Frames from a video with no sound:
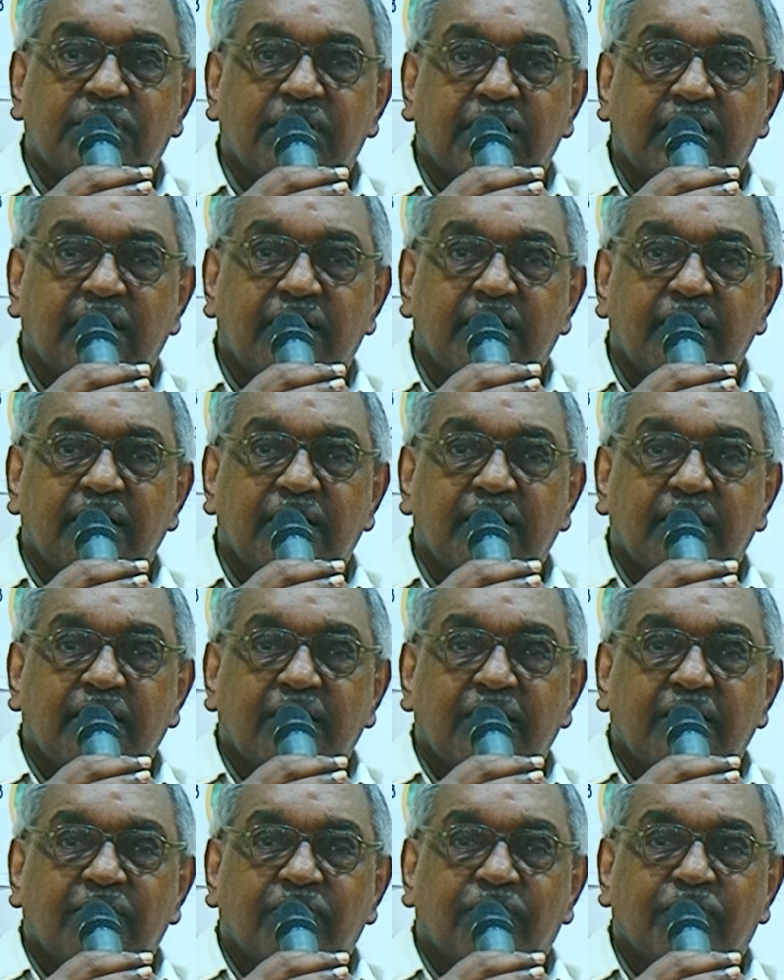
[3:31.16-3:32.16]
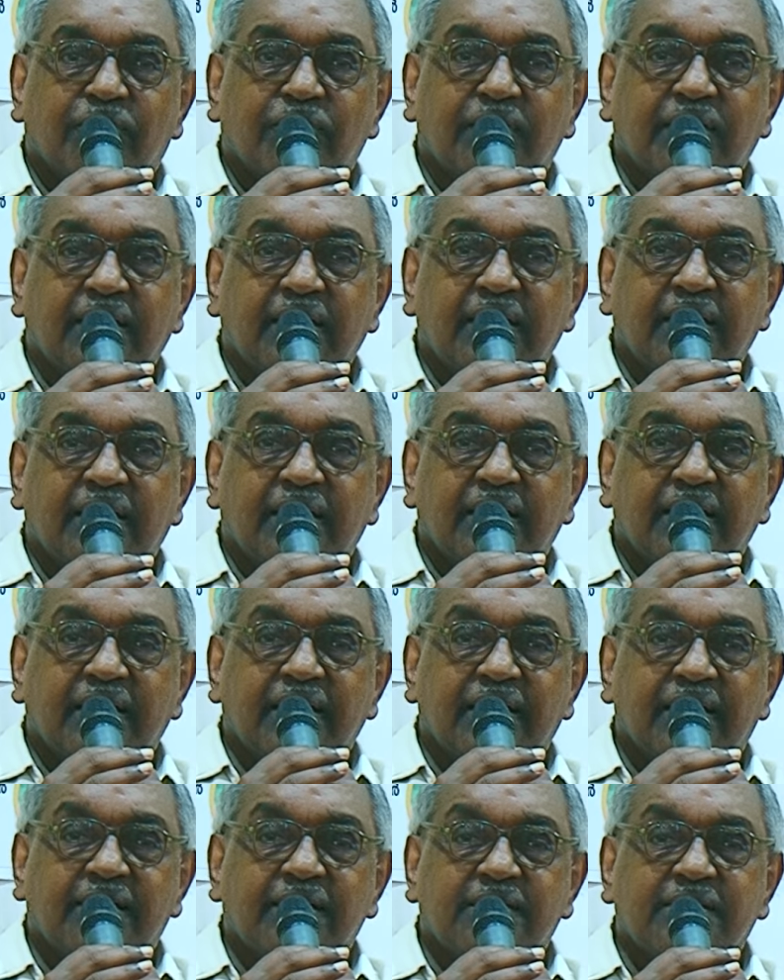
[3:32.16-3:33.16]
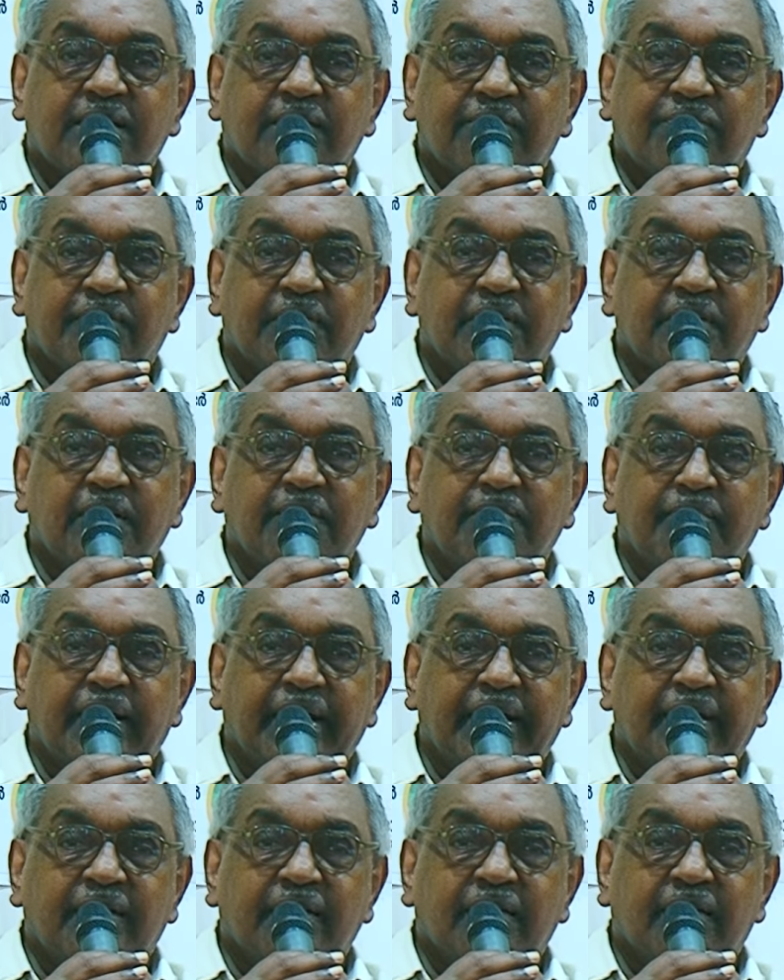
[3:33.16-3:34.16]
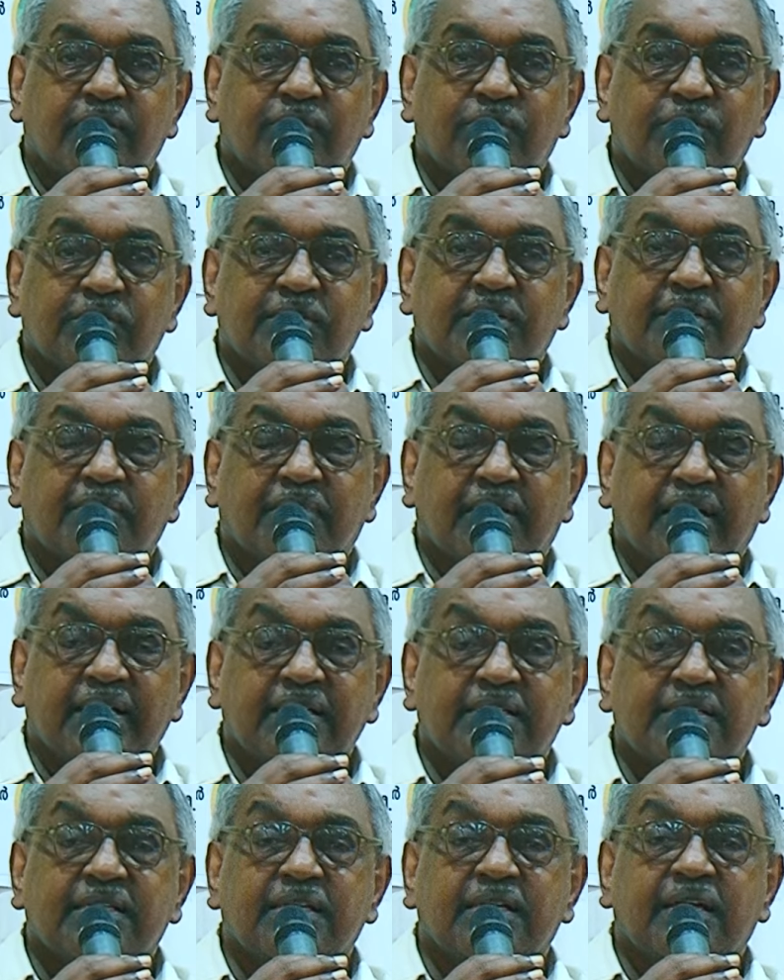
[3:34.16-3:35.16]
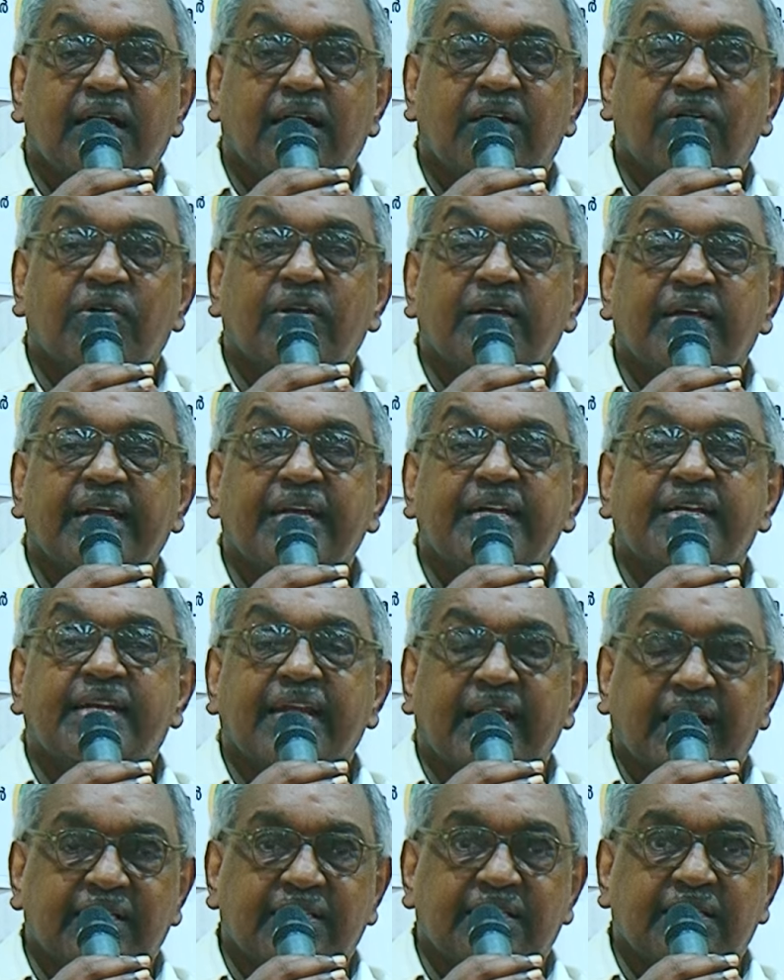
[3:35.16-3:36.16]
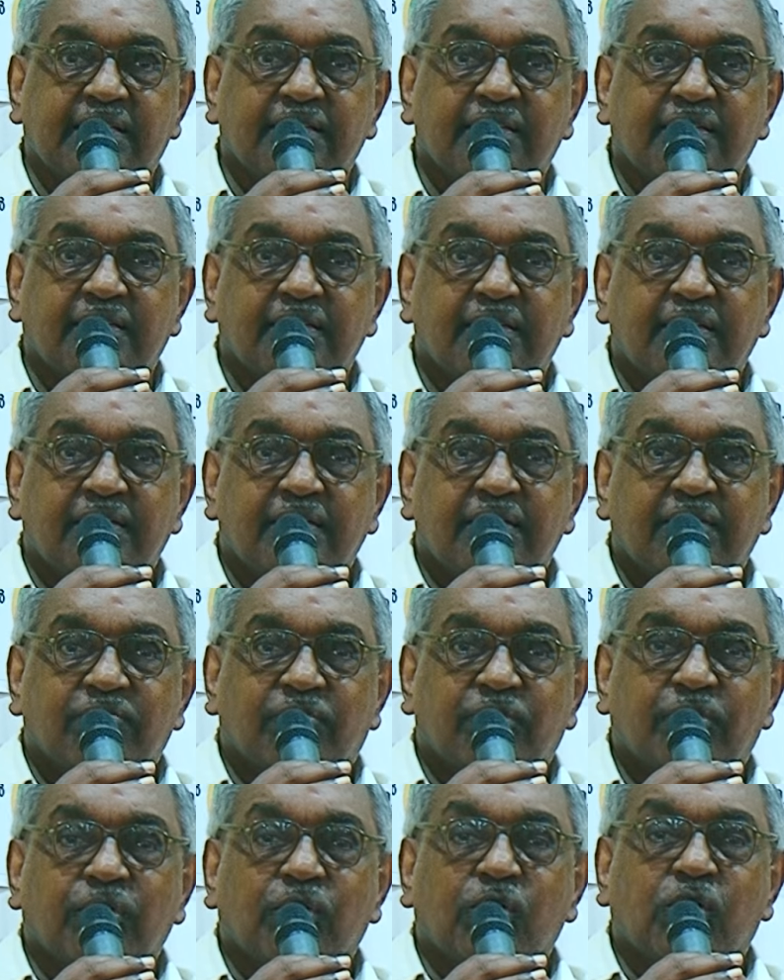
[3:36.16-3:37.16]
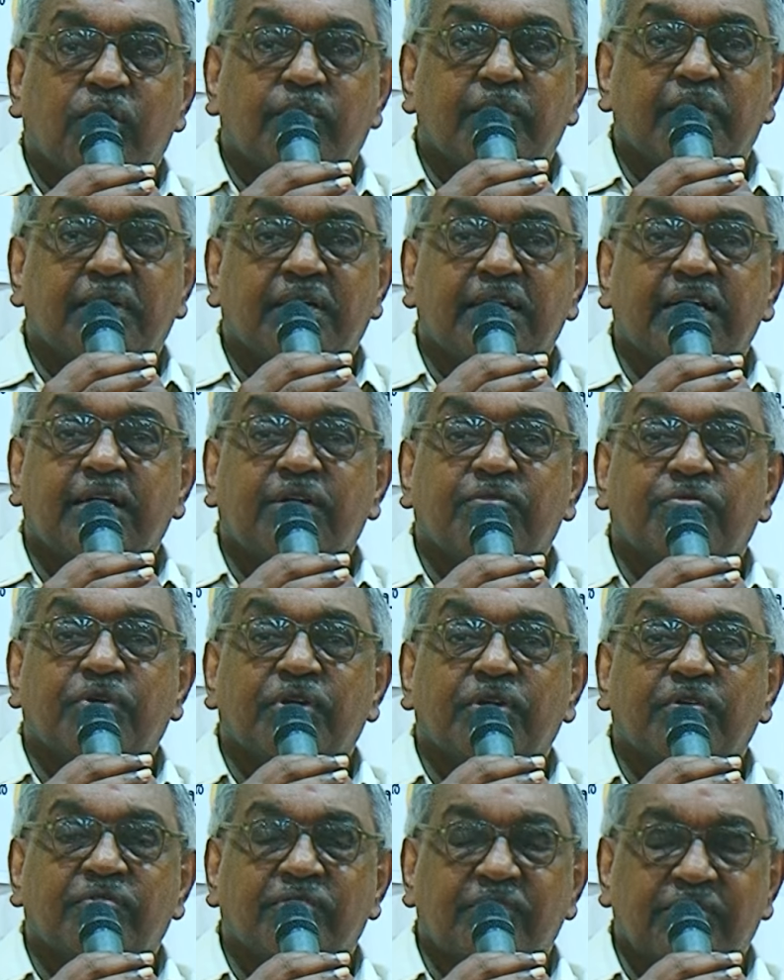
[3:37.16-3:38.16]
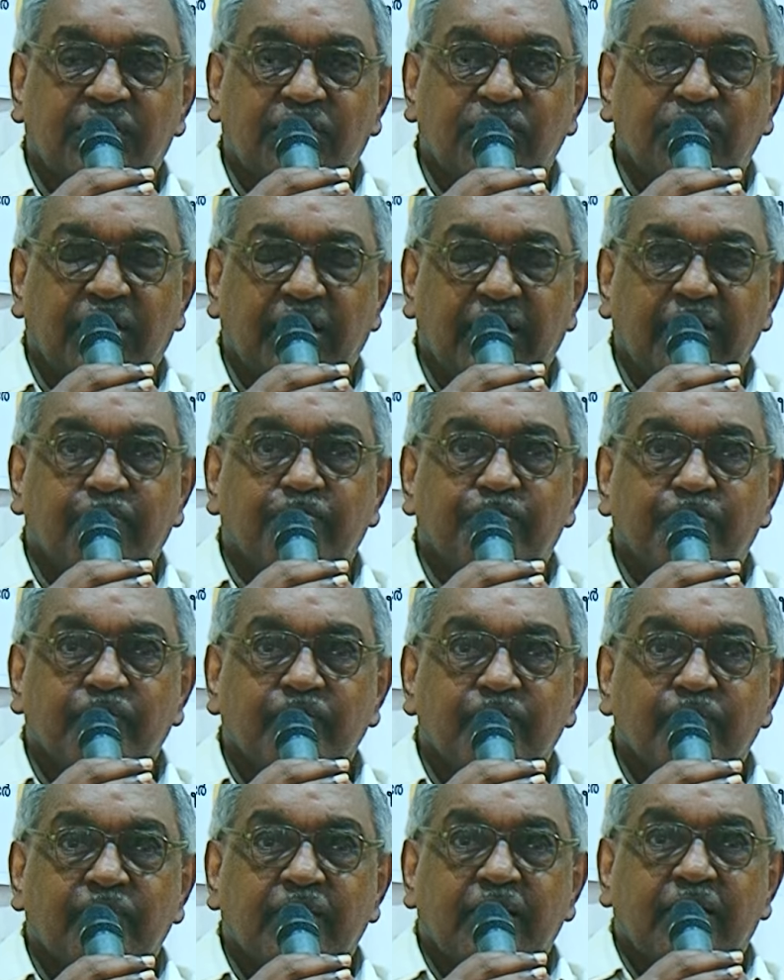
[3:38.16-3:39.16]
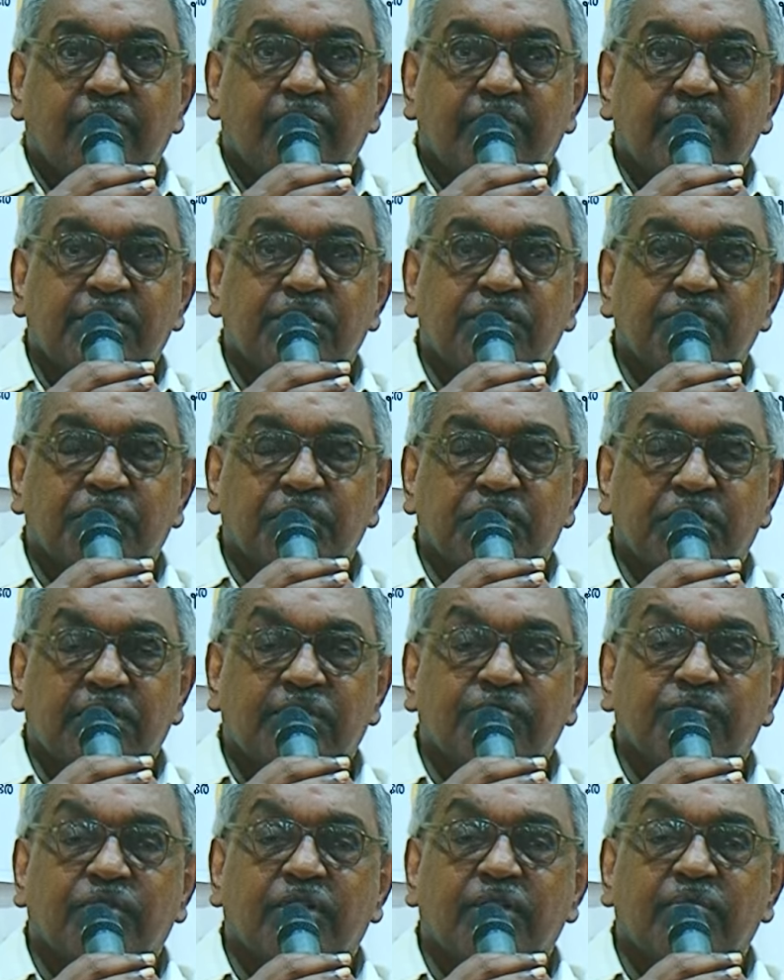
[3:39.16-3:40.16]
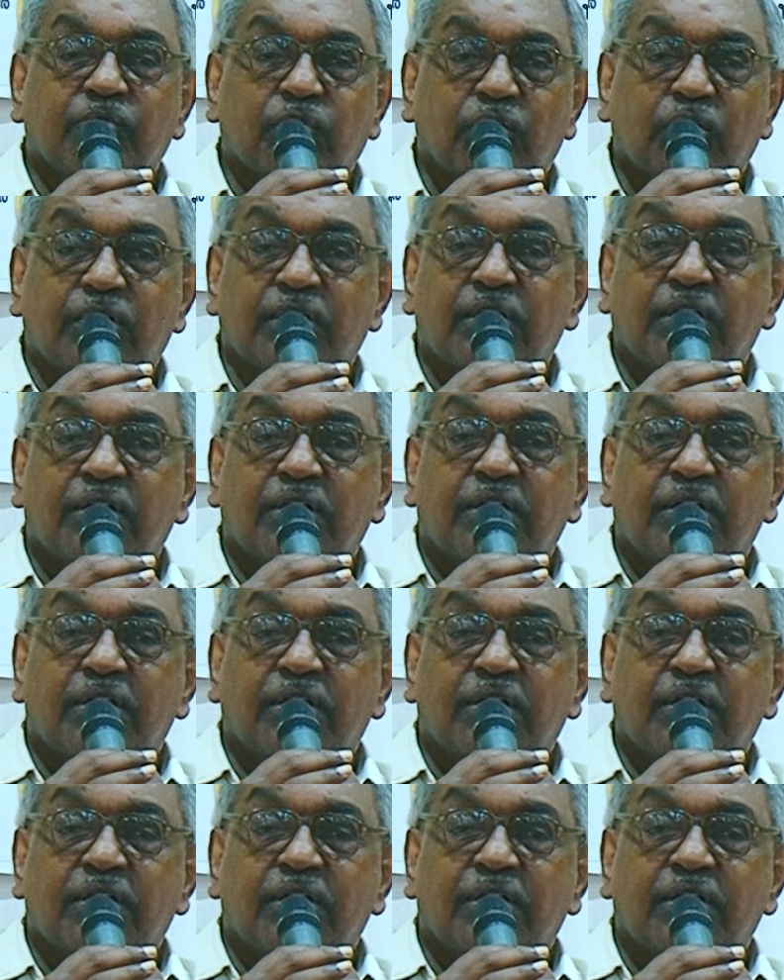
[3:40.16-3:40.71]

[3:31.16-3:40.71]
sir for the earnest effort he made to summarize our great text for the common read of 21st century. Best wishes for the book